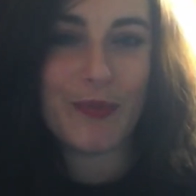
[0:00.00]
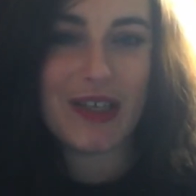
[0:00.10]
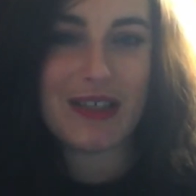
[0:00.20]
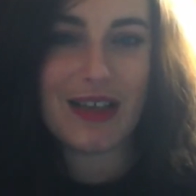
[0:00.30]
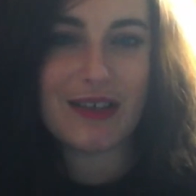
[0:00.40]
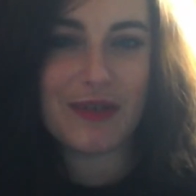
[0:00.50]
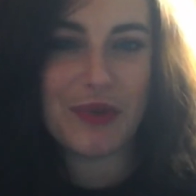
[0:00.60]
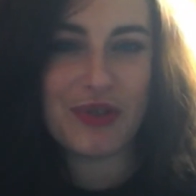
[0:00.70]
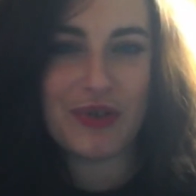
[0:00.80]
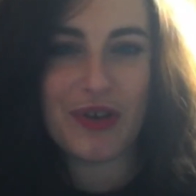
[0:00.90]
It's like
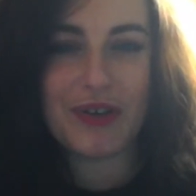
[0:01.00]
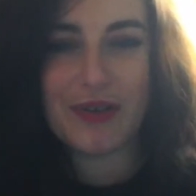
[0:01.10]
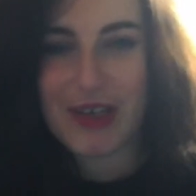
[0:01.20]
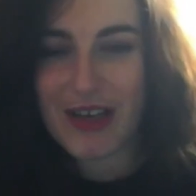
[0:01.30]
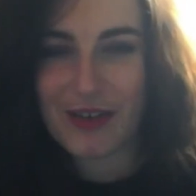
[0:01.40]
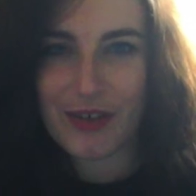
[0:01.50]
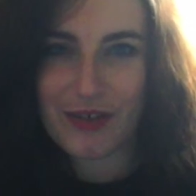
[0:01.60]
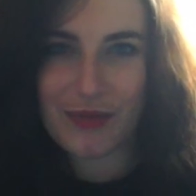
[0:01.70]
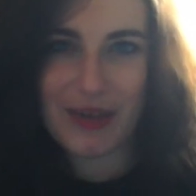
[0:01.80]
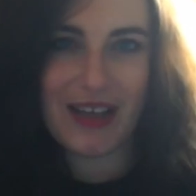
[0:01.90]
someone took a cookie cutter
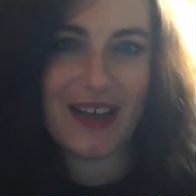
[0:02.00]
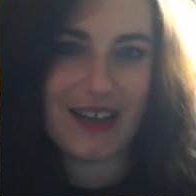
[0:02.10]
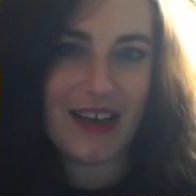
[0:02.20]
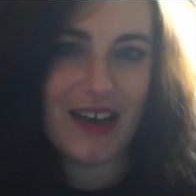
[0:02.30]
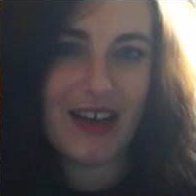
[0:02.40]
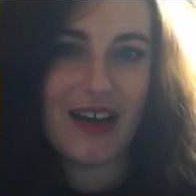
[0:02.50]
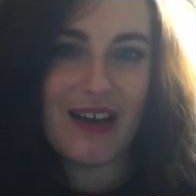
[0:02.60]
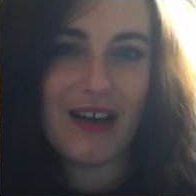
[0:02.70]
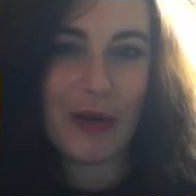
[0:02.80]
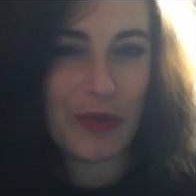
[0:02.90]
to my leg.
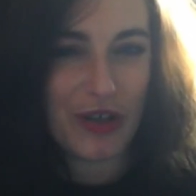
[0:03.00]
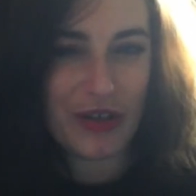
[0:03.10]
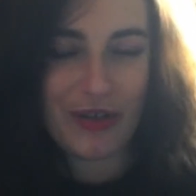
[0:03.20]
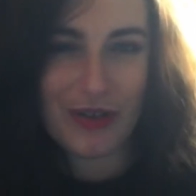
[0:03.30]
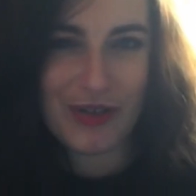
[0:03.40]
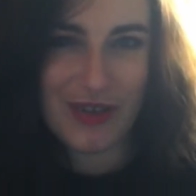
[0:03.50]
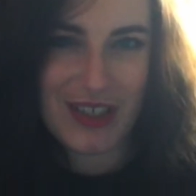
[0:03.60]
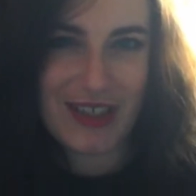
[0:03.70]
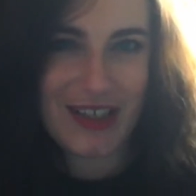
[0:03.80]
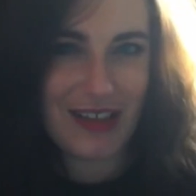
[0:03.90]
I'm not going to go into
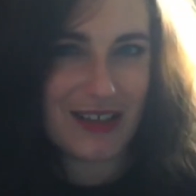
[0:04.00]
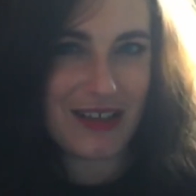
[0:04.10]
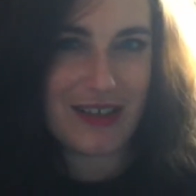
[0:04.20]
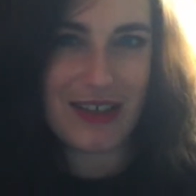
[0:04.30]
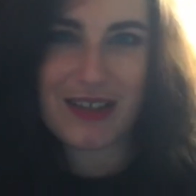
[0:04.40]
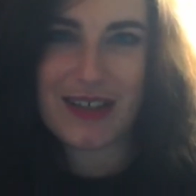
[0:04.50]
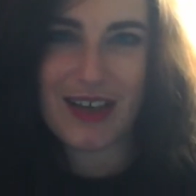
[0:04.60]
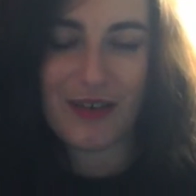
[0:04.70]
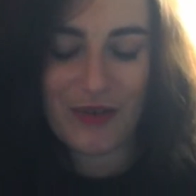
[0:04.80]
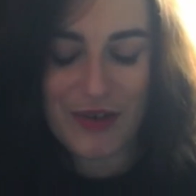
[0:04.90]
details because it's
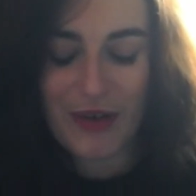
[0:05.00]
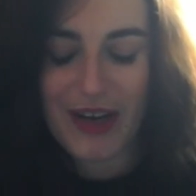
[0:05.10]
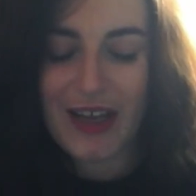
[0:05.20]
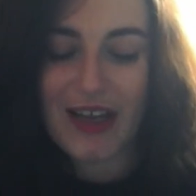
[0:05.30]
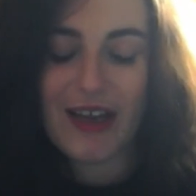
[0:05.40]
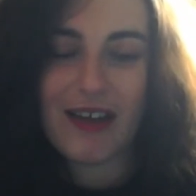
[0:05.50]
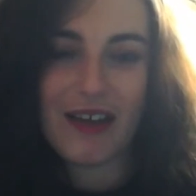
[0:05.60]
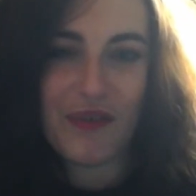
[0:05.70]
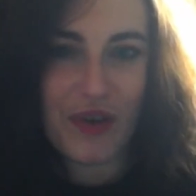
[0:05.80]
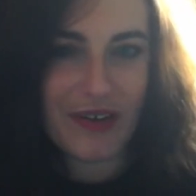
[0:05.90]
kind of gory.
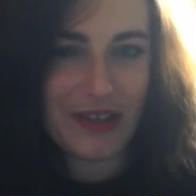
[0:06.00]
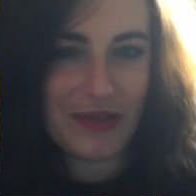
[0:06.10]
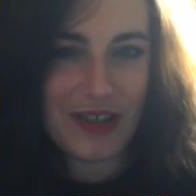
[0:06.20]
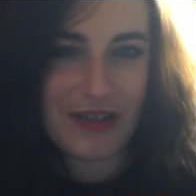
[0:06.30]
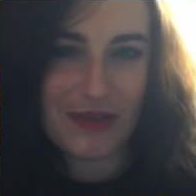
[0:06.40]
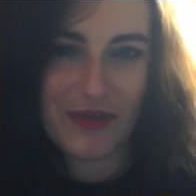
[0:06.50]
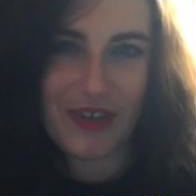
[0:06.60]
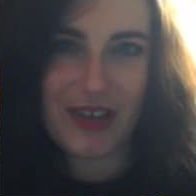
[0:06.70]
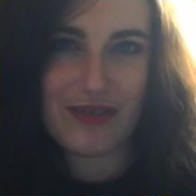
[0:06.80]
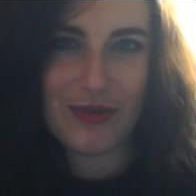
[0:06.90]
If you are into these sort of
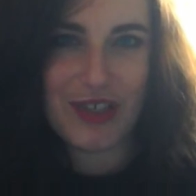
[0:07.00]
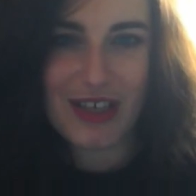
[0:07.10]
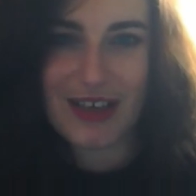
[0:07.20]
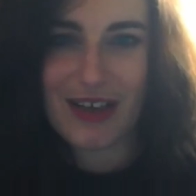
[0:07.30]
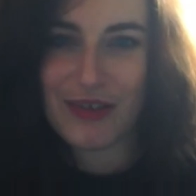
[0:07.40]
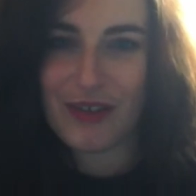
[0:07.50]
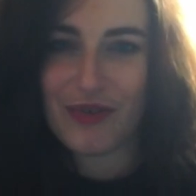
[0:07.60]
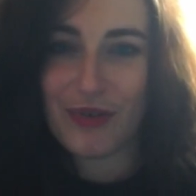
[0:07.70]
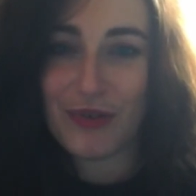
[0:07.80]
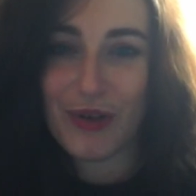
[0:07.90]
things, do check it out.
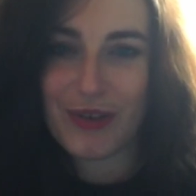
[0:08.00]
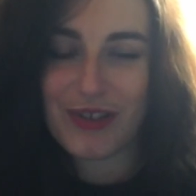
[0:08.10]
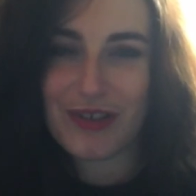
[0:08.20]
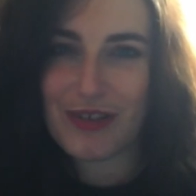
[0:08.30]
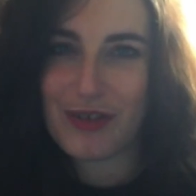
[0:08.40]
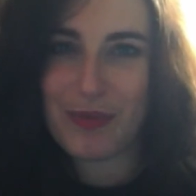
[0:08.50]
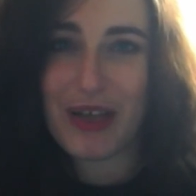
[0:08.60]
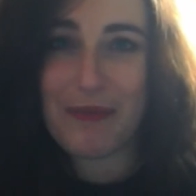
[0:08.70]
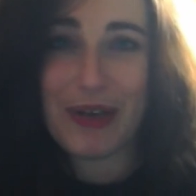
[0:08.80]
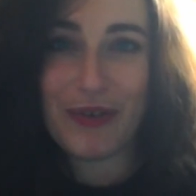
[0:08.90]
If you're not, just
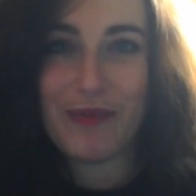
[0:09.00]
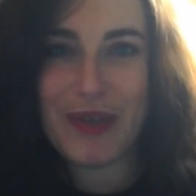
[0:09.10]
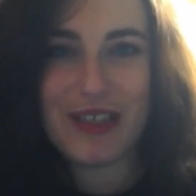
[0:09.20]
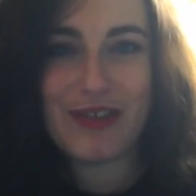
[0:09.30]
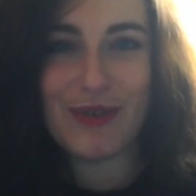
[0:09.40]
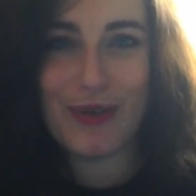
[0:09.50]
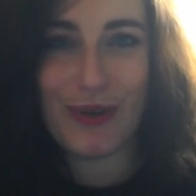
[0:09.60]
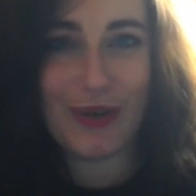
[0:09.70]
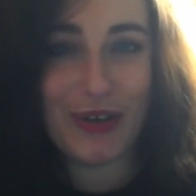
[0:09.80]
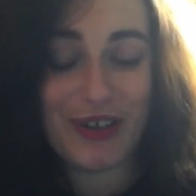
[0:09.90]
by all means do
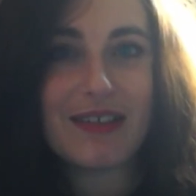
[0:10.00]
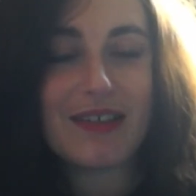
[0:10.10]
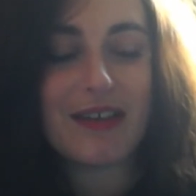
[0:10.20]
not look.